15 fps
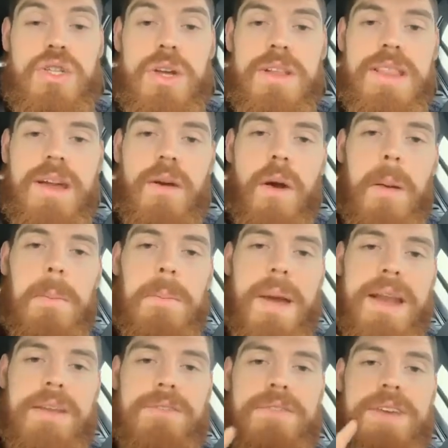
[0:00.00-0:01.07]
So there are
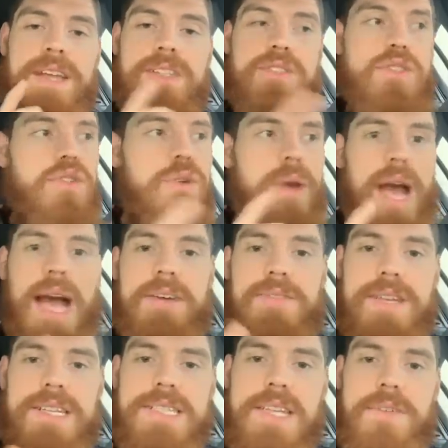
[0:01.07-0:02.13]
benefits to
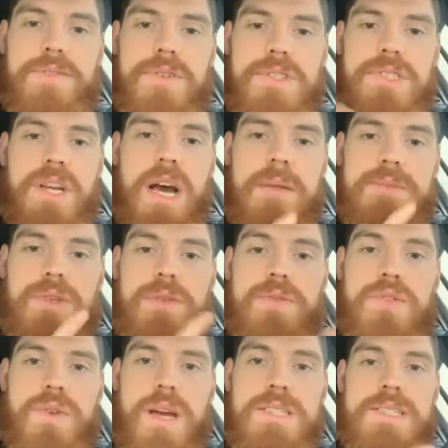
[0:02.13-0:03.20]
having different types of
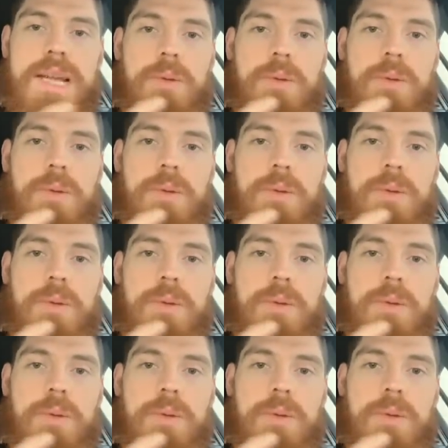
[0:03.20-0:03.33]
stress.